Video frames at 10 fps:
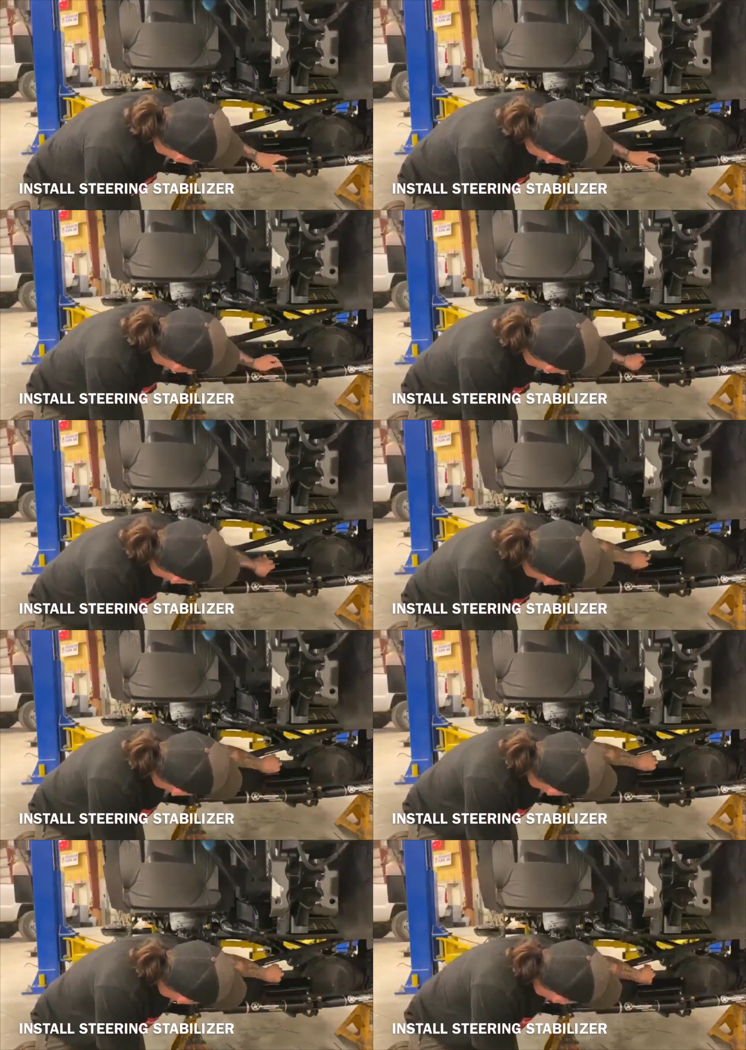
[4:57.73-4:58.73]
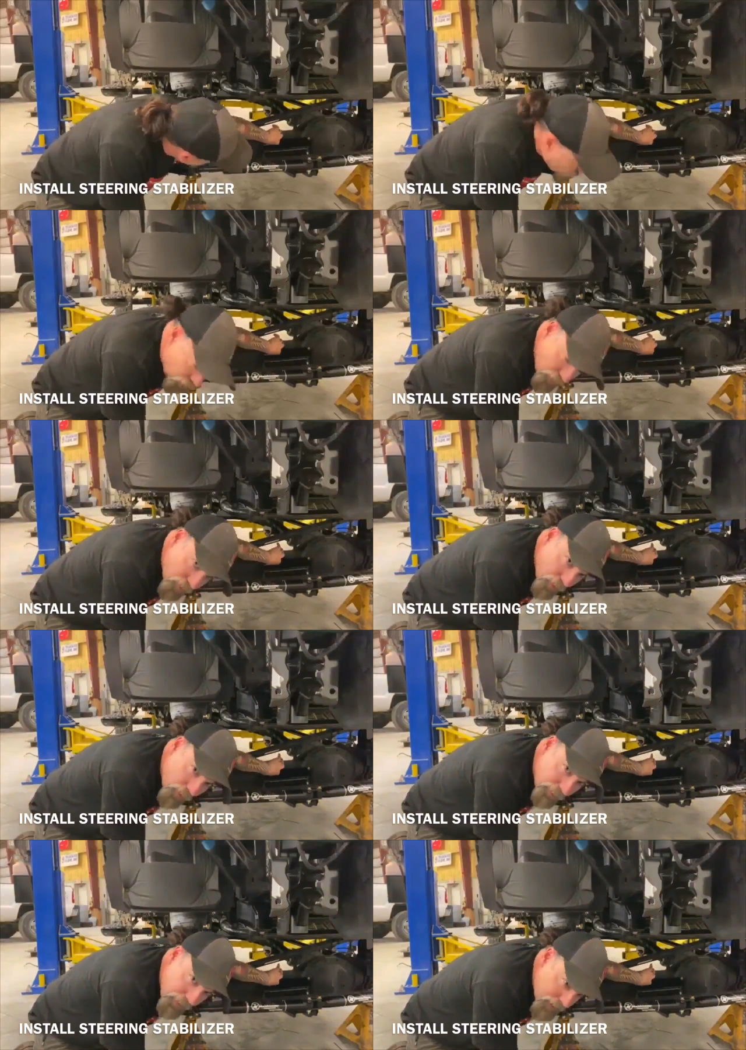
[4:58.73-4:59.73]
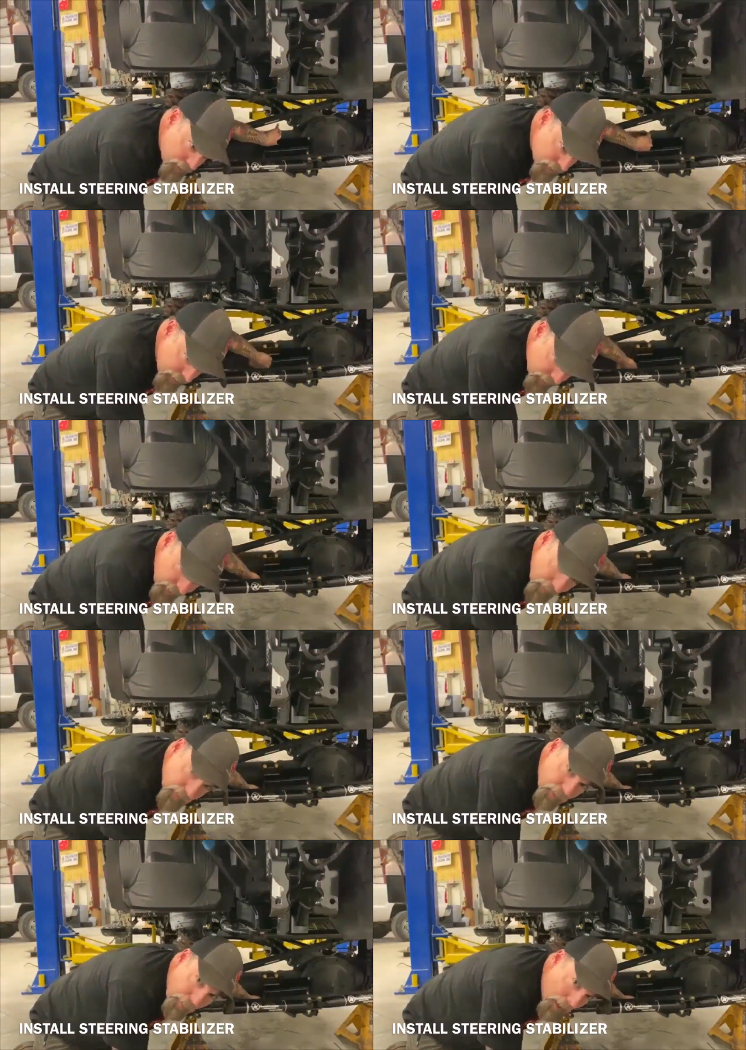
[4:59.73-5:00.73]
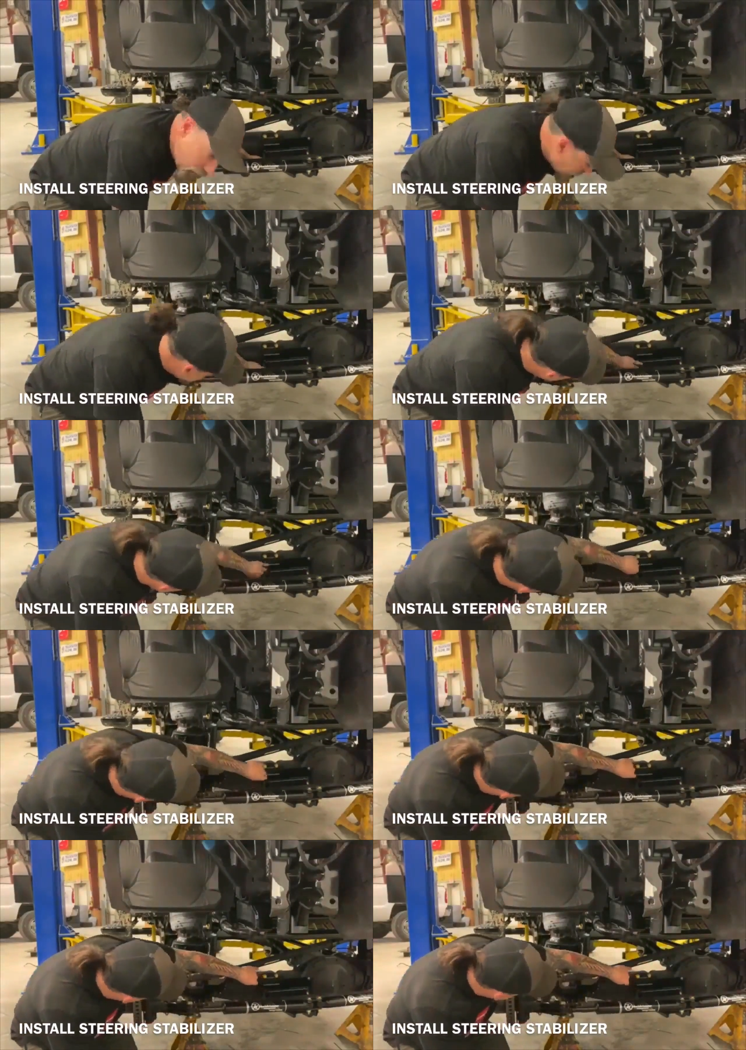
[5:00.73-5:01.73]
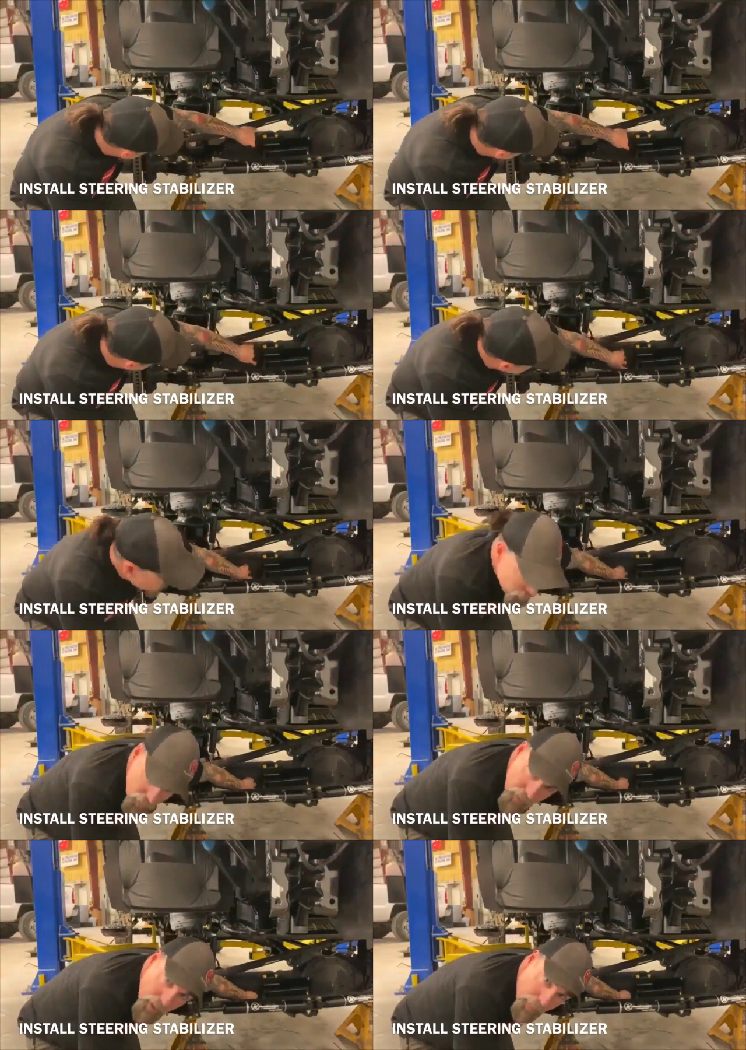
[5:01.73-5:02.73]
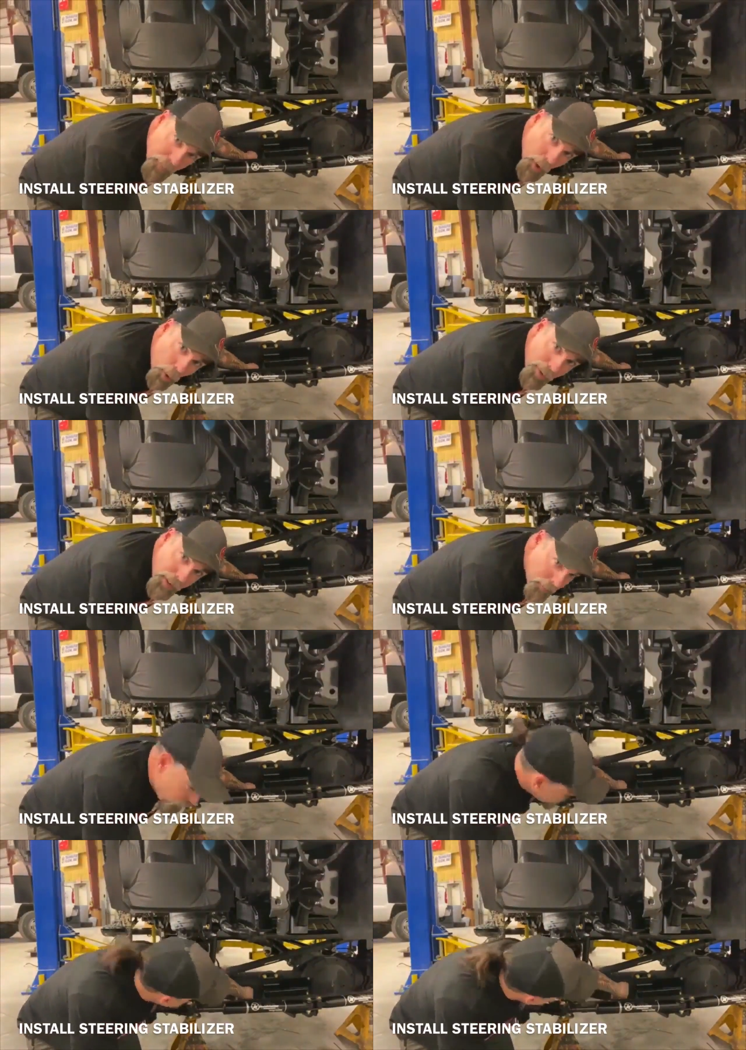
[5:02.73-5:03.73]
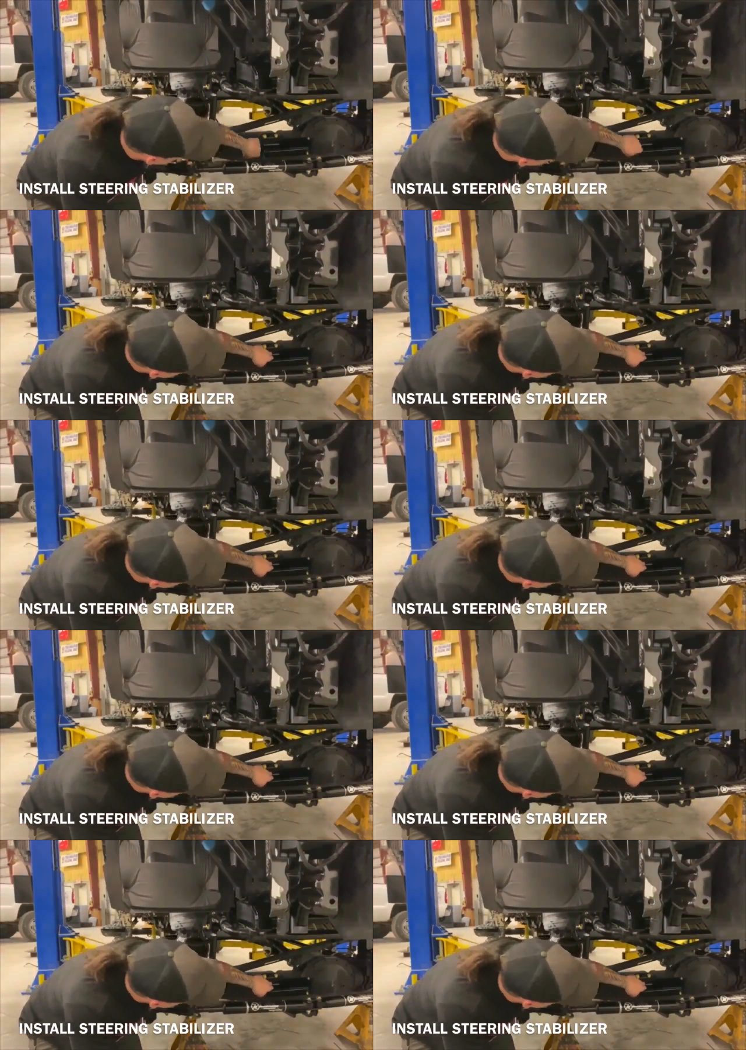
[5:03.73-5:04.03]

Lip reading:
(no speaker visible)